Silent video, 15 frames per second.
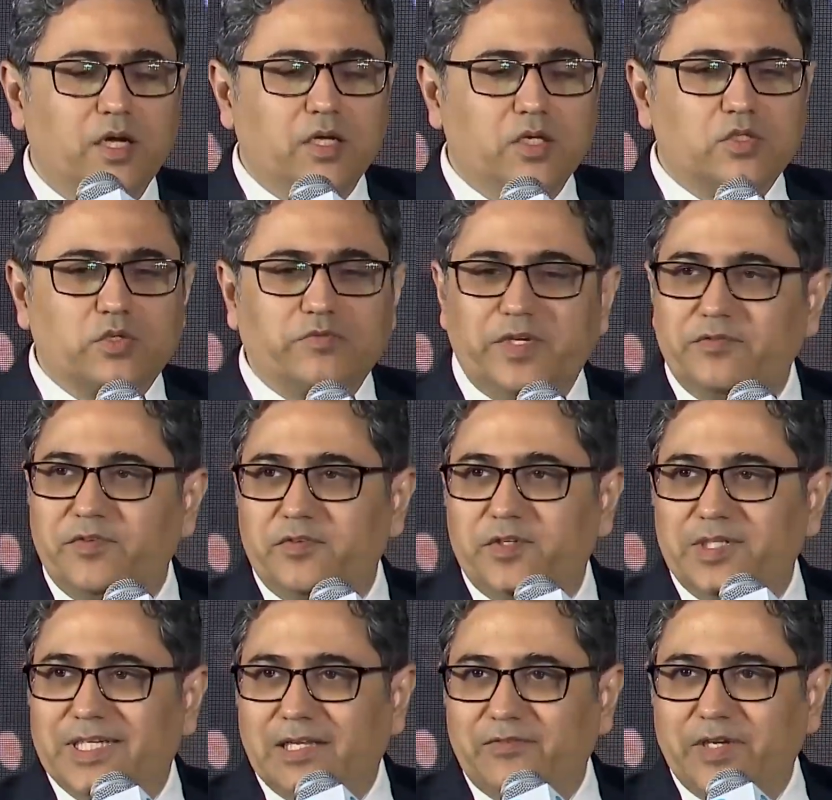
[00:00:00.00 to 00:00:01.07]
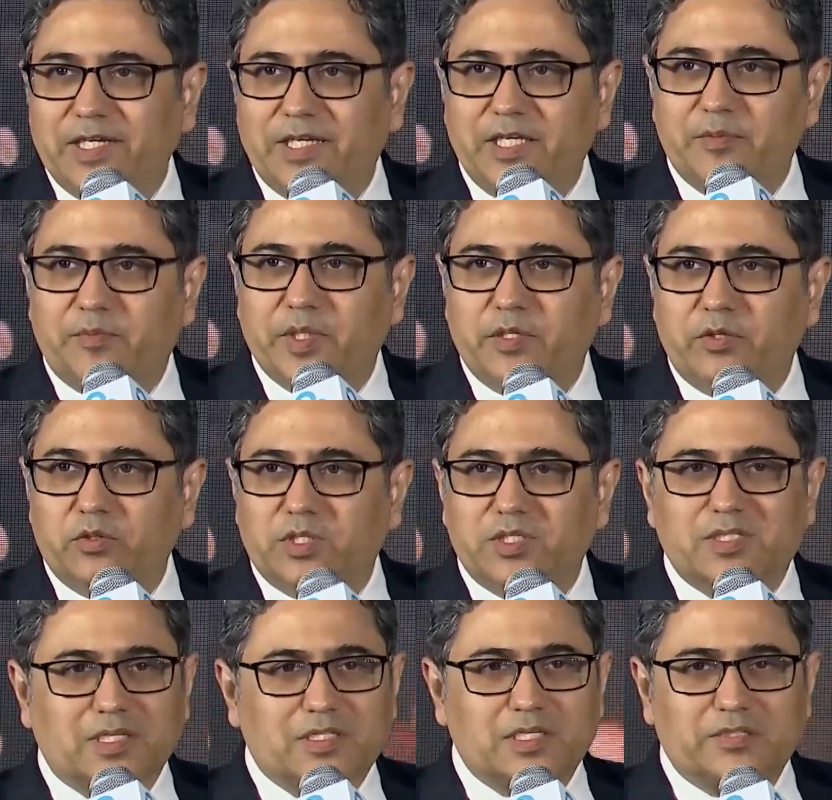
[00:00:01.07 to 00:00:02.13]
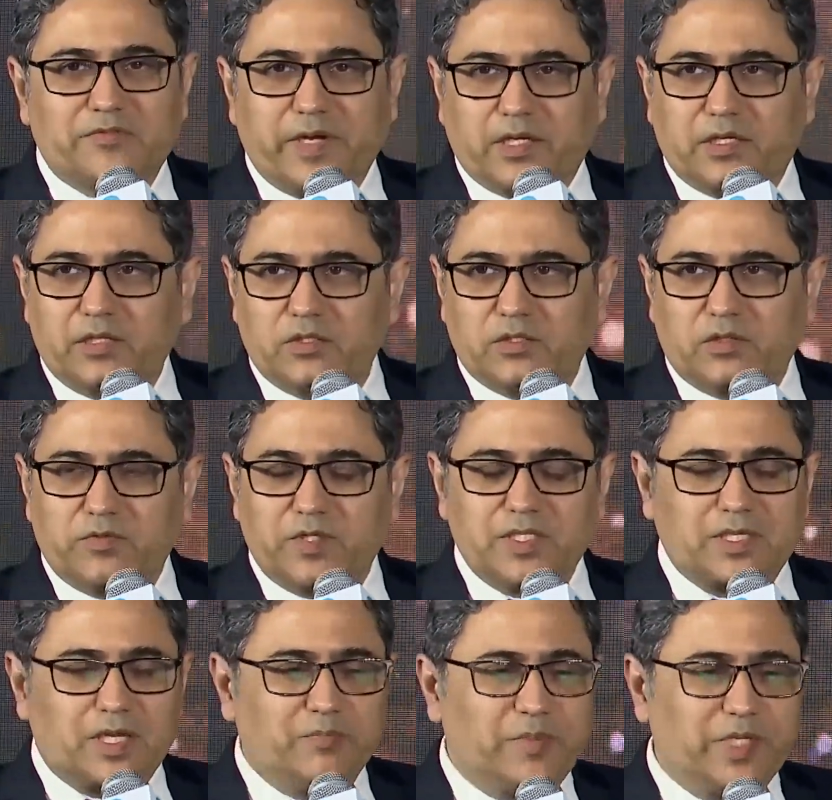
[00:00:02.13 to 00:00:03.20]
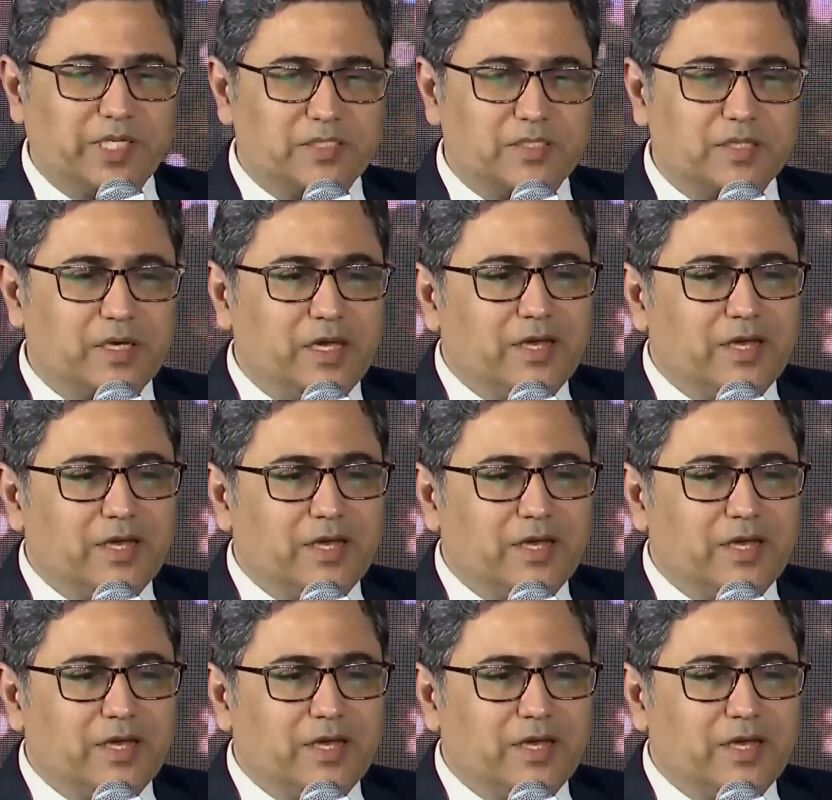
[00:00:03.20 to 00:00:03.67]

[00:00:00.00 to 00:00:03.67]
So when we were delving deep into the success factors of these companies,